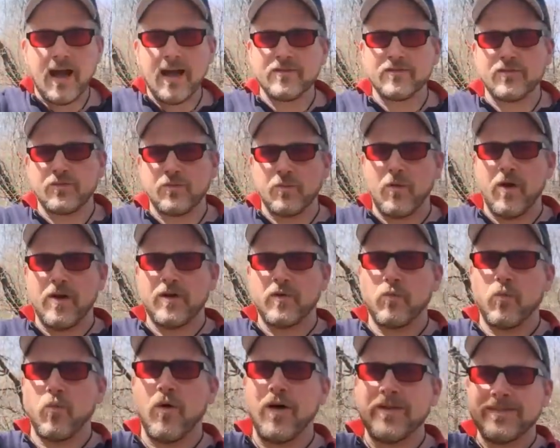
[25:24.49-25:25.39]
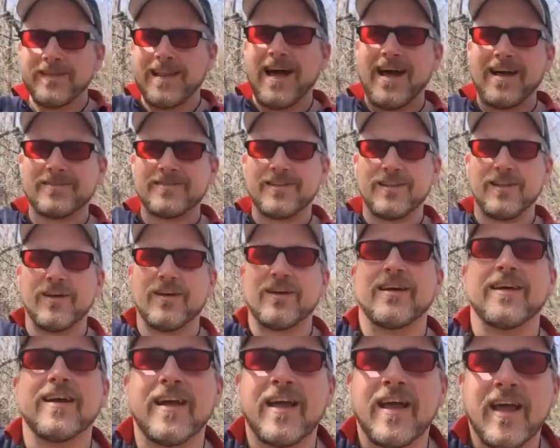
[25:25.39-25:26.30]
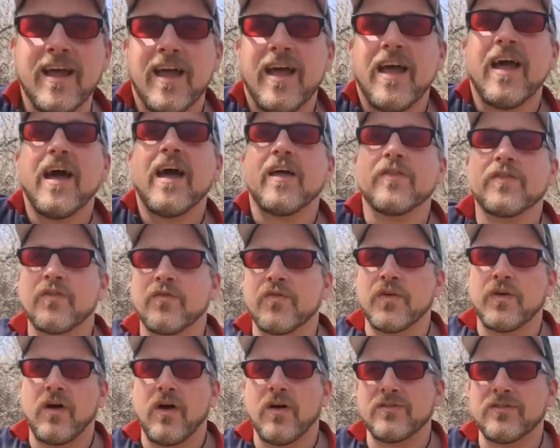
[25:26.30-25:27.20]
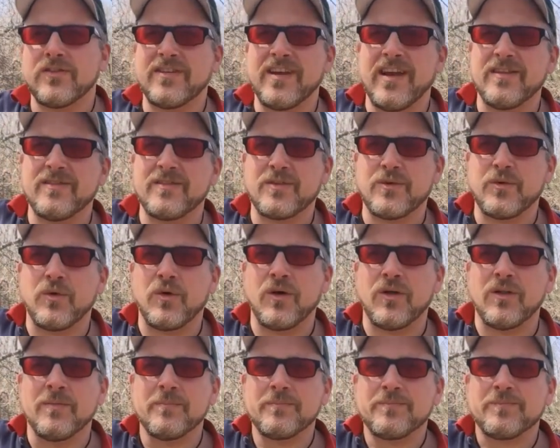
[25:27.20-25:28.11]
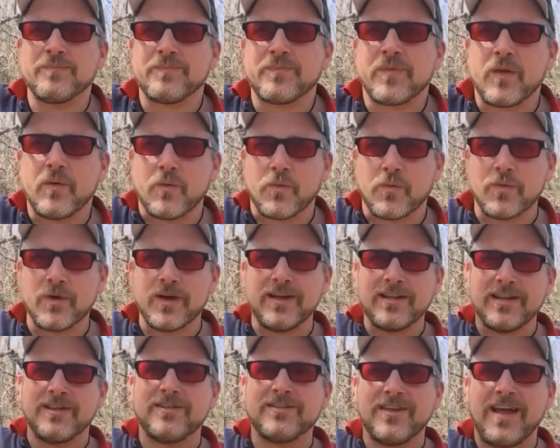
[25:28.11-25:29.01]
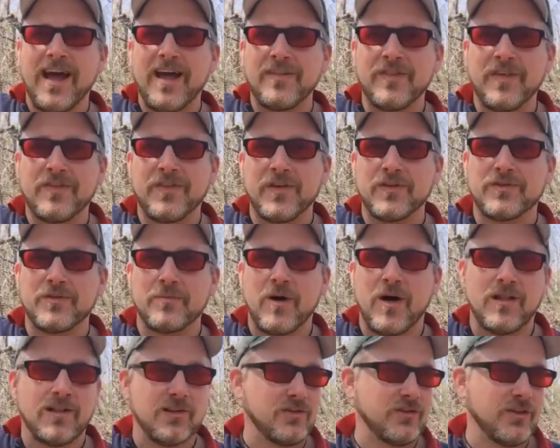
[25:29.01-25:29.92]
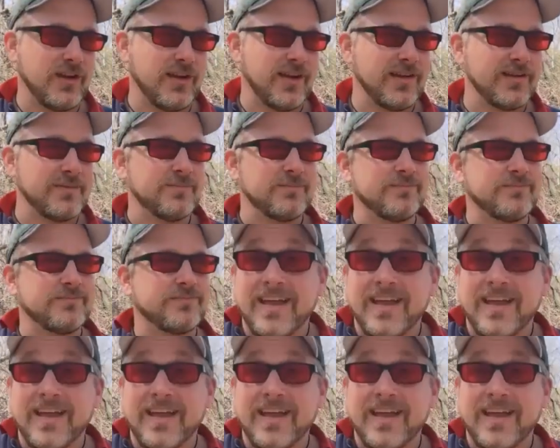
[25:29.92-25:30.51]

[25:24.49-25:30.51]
I just wanted one last look at the Fernald State School. Really sad that they're demolishing it.